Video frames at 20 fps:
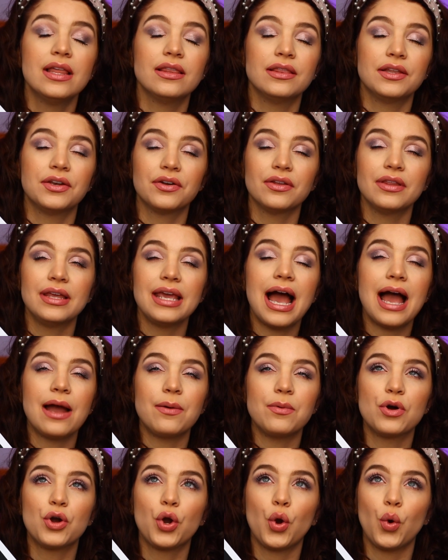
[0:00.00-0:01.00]
literally I
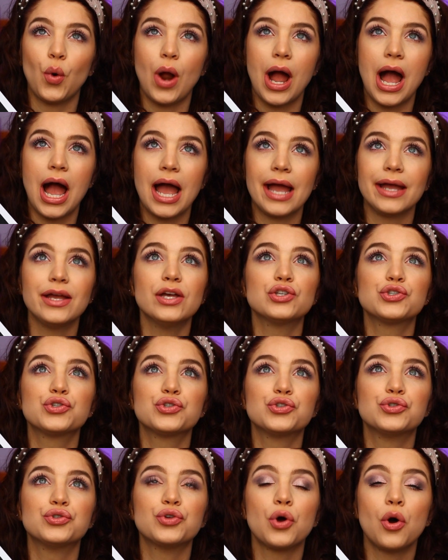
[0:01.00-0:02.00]
will cry
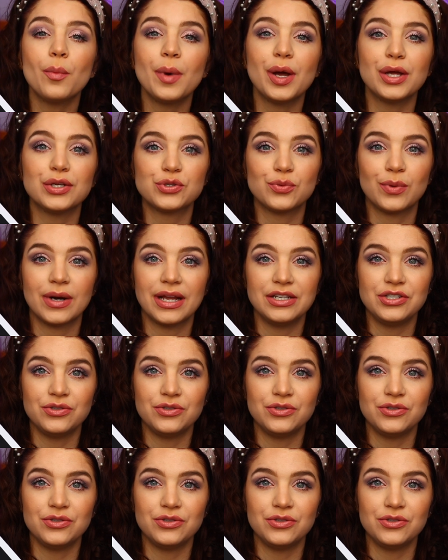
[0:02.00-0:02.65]
so much when I